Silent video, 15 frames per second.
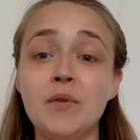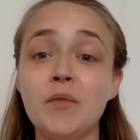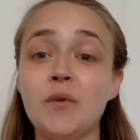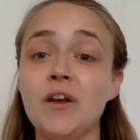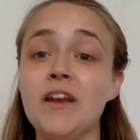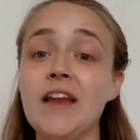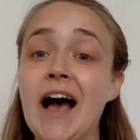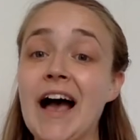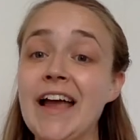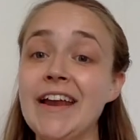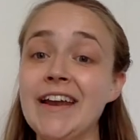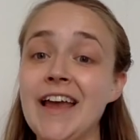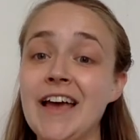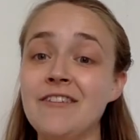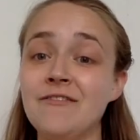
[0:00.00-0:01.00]
we were
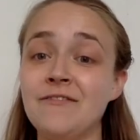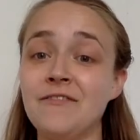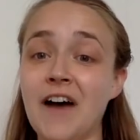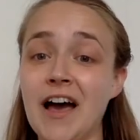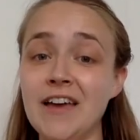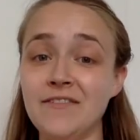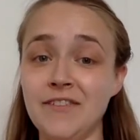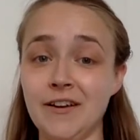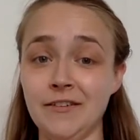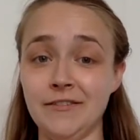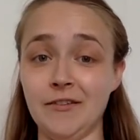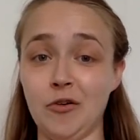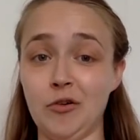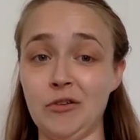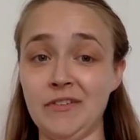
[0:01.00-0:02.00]
9 and 5
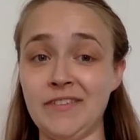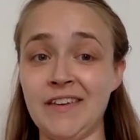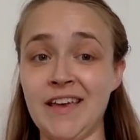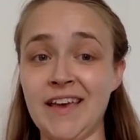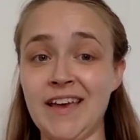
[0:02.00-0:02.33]
years old,